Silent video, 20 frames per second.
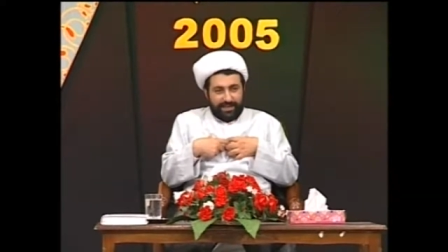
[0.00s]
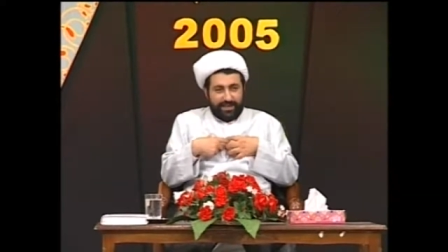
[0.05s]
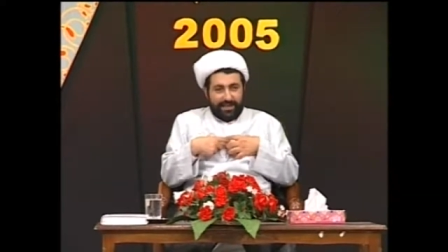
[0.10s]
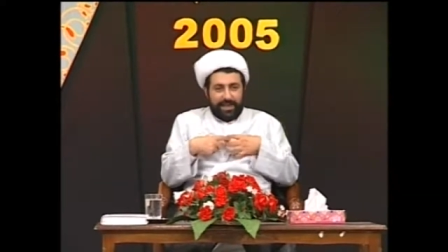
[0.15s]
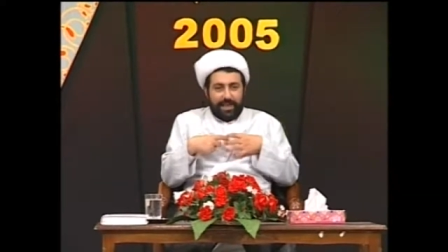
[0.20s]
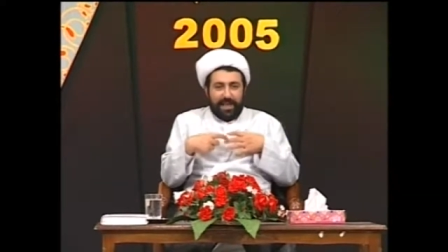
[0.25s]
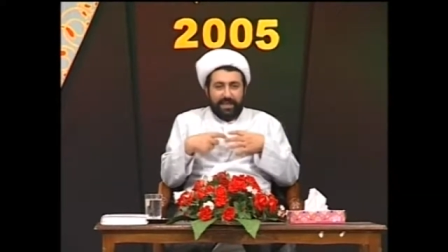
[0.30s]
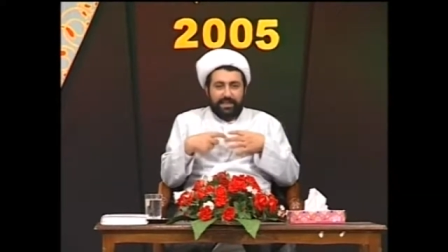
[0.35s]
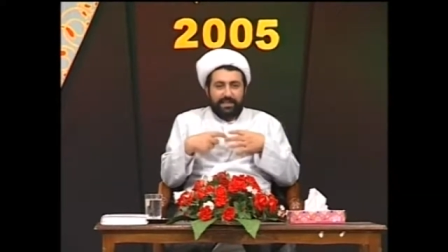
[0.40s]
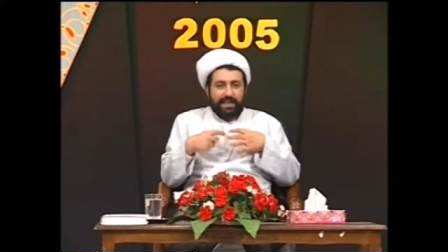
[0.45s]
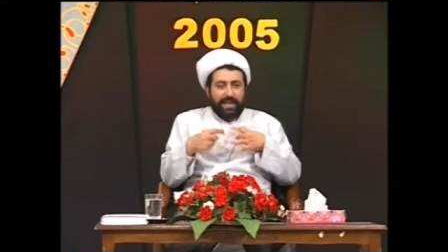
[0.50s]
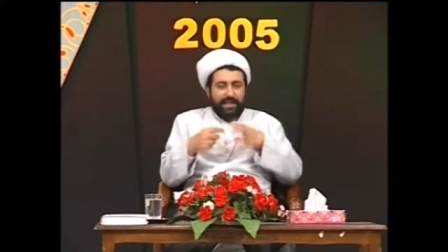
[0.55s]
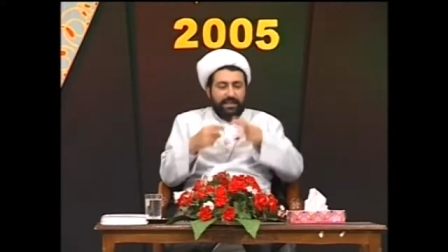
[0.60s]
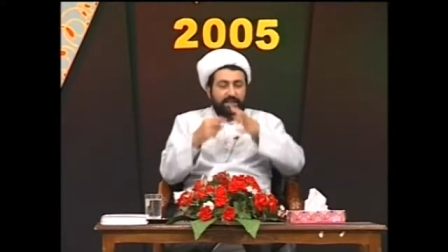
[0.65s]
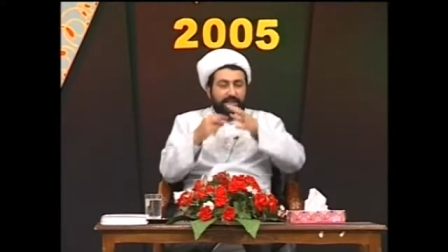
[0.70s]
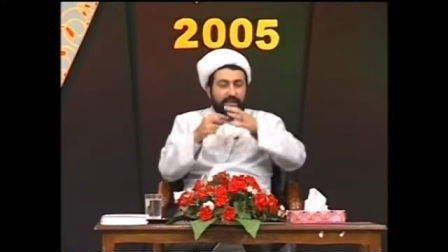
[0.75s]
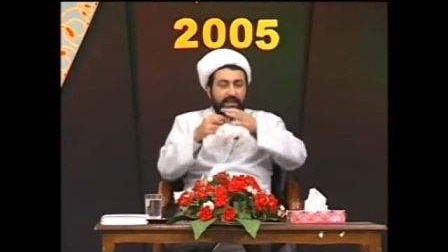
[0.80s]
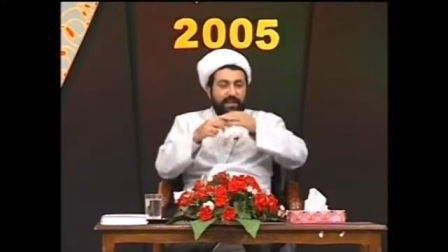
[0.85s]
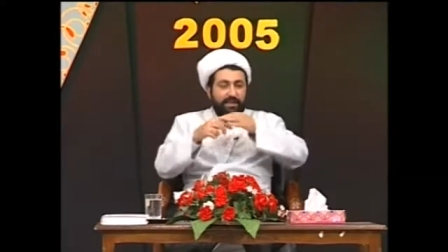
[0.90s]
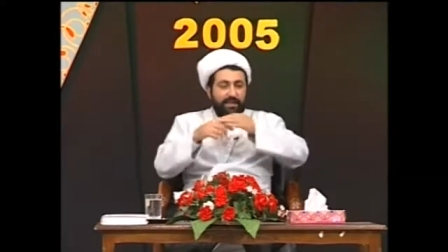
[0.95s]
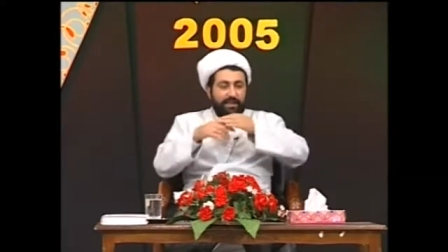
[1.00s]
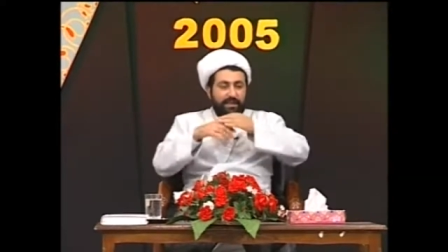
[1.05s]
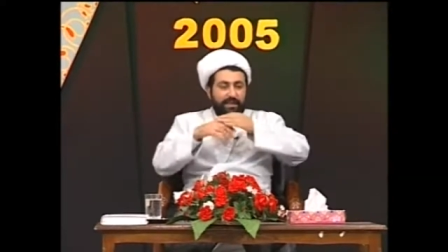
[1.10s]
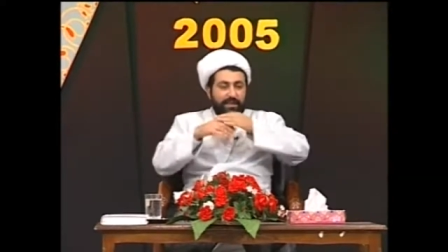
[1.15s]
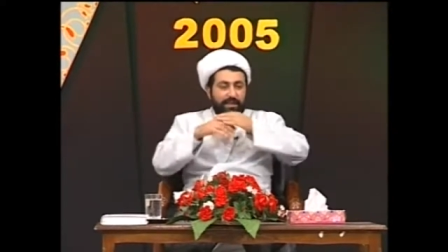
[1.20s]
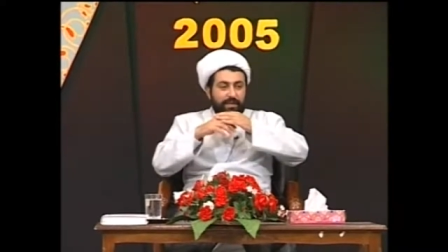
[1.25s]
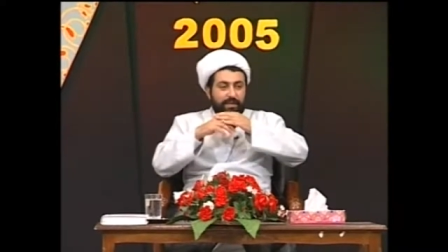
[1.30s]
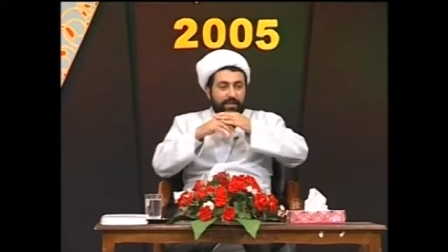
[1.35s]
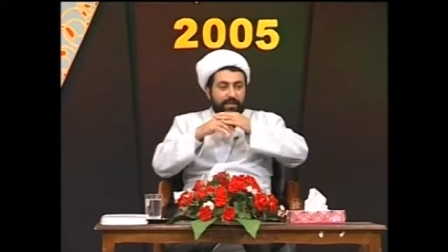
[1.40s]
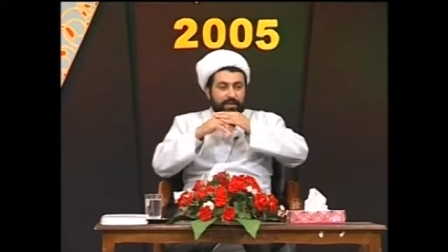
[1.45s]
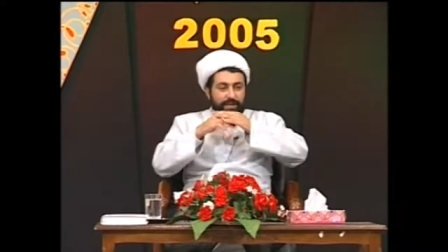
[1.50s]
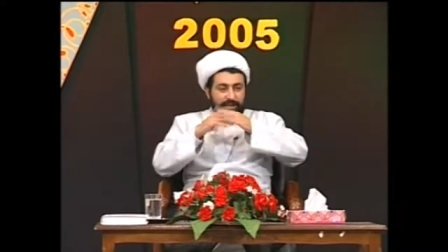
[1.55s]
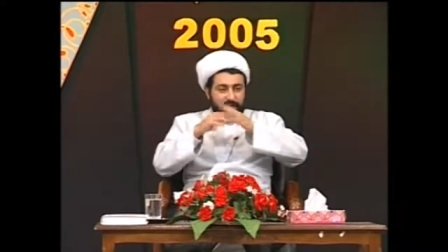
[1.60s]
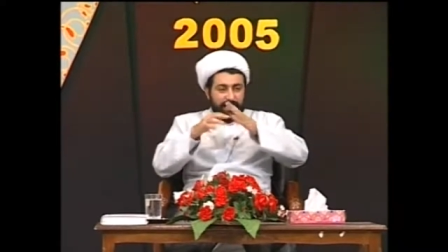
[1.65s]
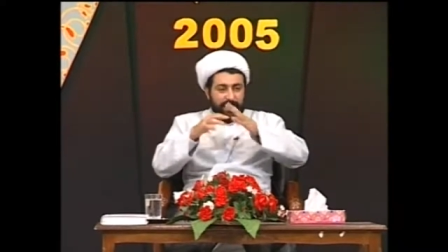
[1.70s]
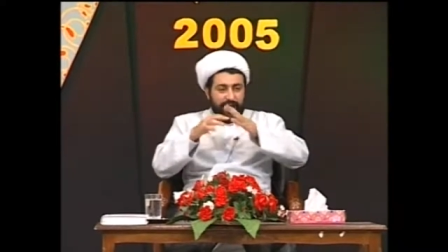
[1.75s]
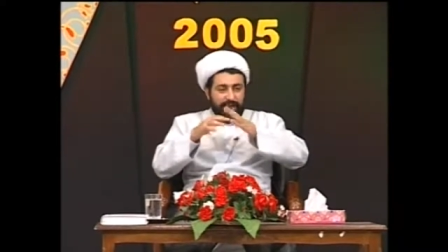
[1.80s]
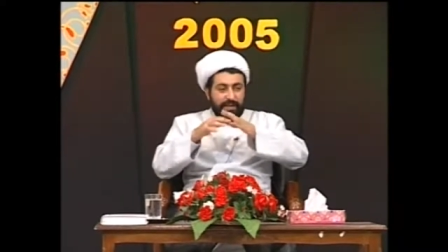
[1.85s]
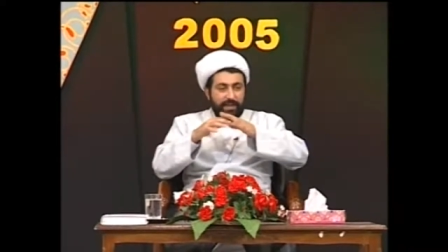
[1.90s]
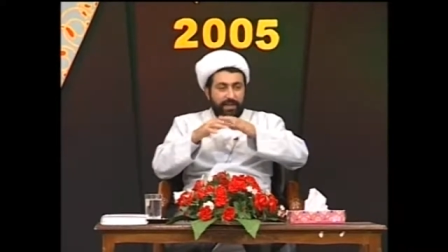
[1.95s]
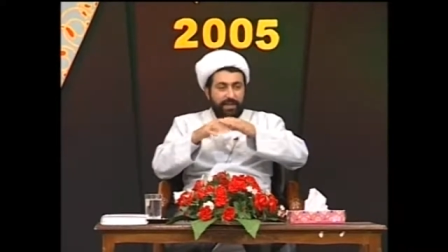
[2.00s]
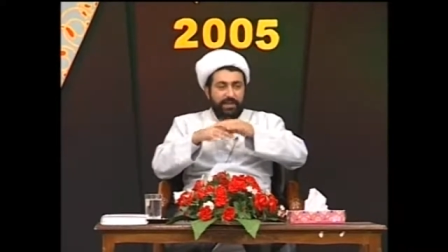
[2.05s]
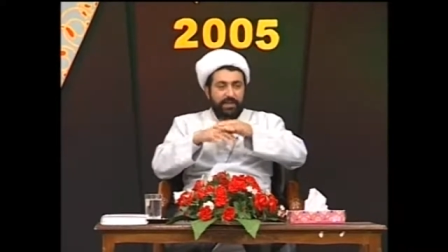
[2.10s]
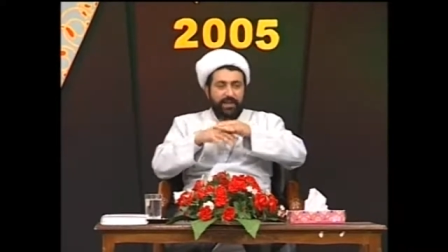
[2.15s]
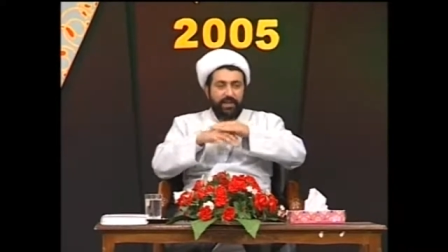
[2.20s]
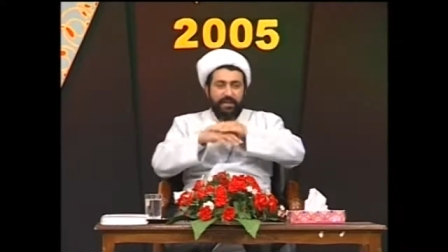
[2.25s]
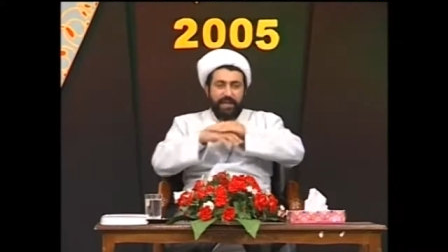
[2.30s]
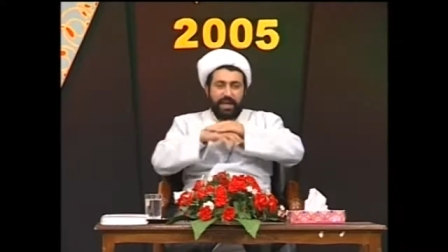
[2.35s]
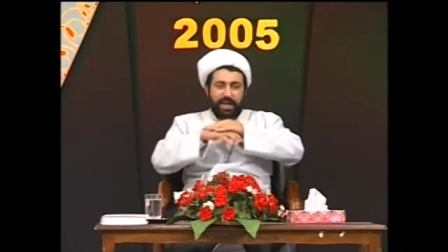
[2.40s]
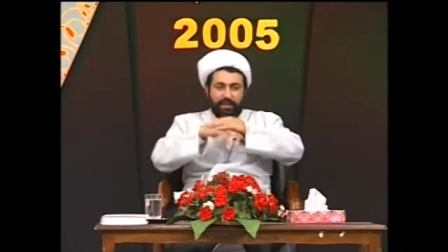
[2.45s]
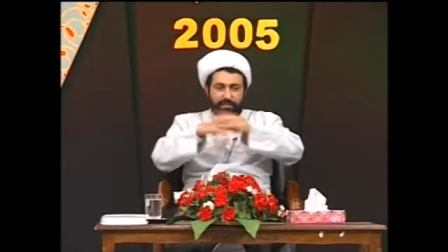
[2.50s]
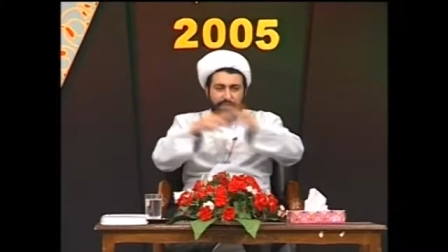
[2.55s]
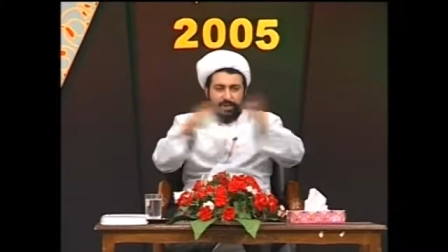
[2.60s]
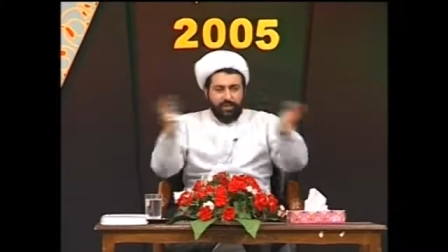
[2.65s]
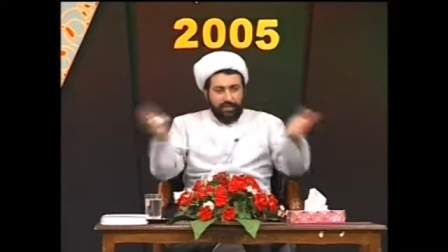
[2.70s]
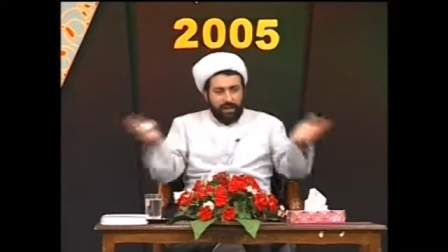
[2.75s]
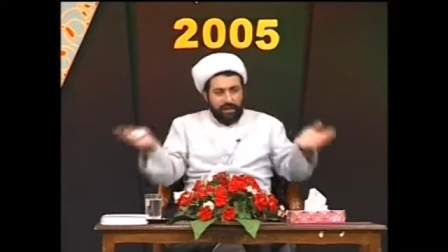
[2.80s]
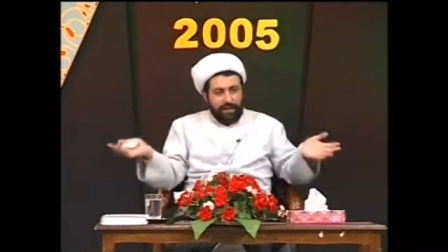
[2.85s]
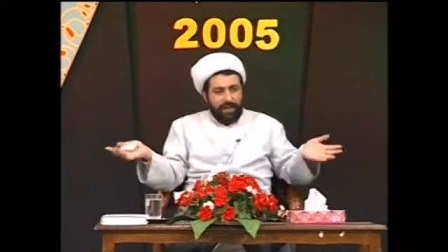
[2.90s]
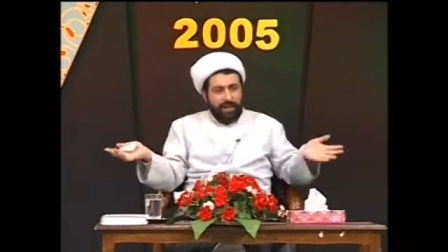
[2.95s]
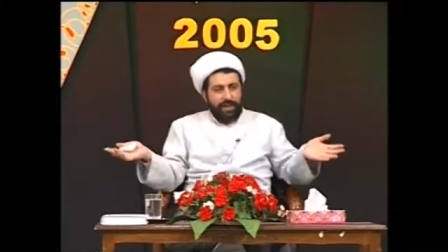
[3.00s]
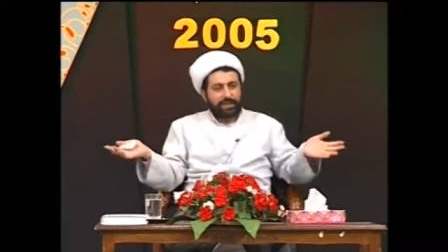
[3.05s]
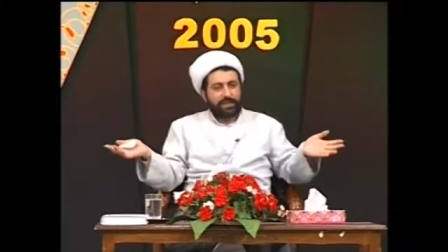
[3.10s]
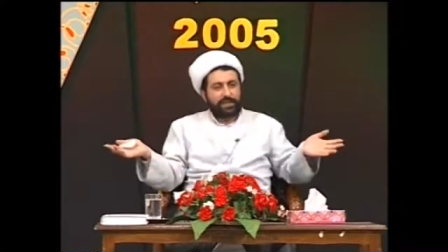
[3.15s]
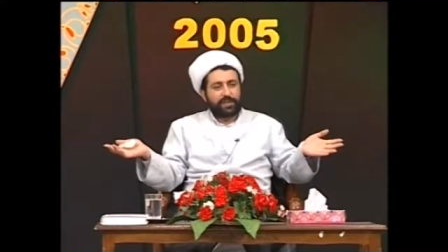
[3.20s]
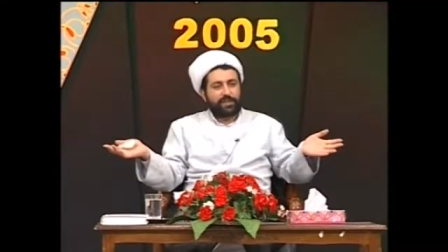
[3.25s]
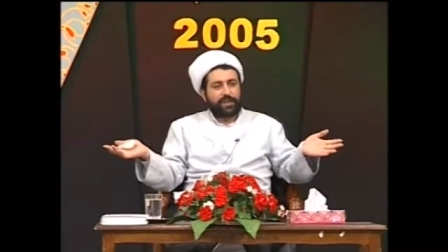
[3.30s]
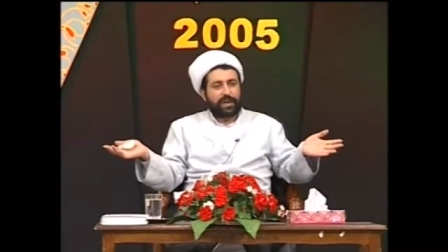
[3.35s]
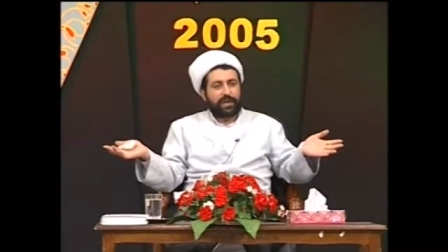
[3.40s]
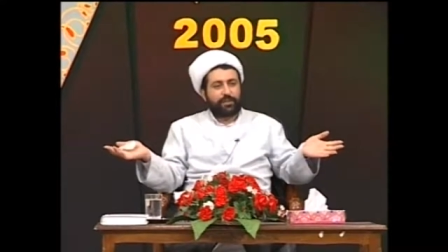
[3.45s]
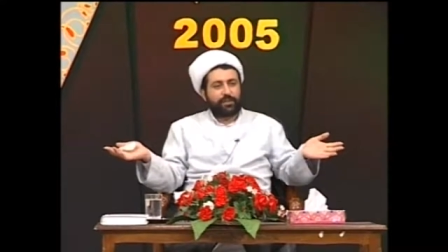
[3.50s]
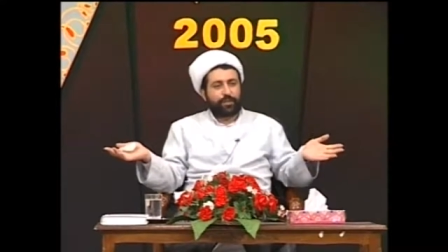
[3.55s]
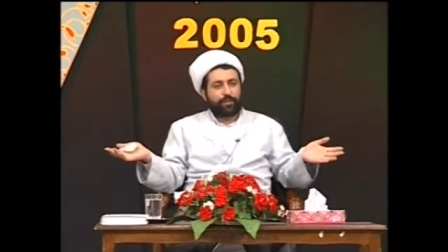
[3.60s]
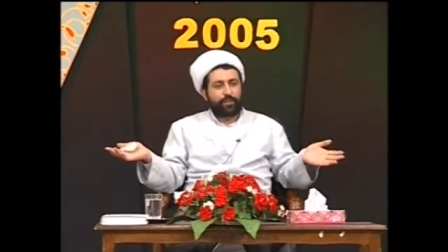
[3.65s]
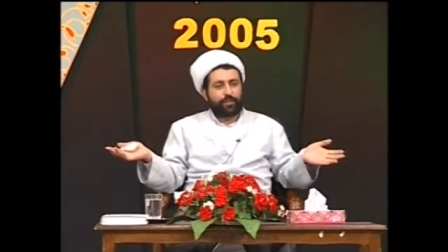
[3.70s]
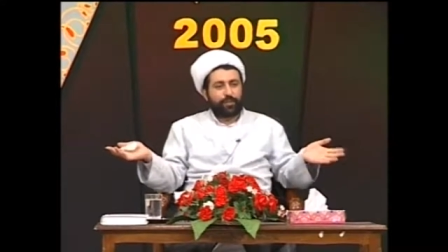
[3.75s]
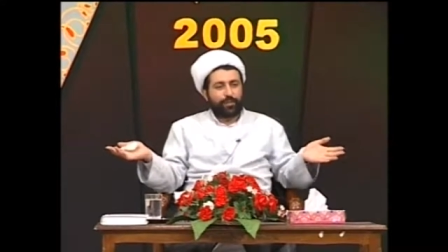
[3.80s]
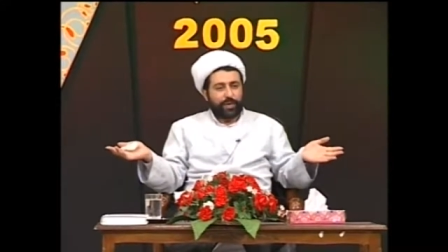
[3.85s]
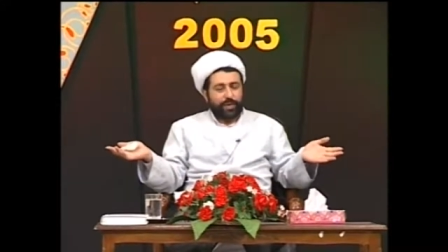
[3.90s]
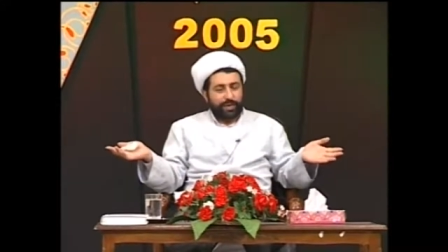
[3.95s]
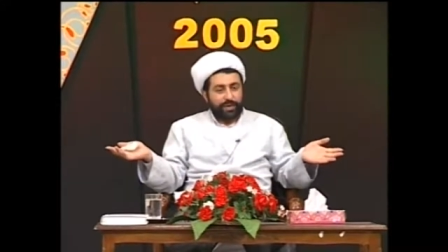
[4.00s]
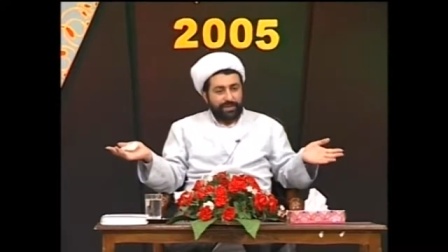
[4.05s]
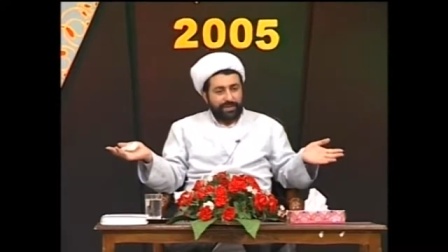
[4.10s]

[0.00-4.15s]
And that, secondly, that everyone else is also poor.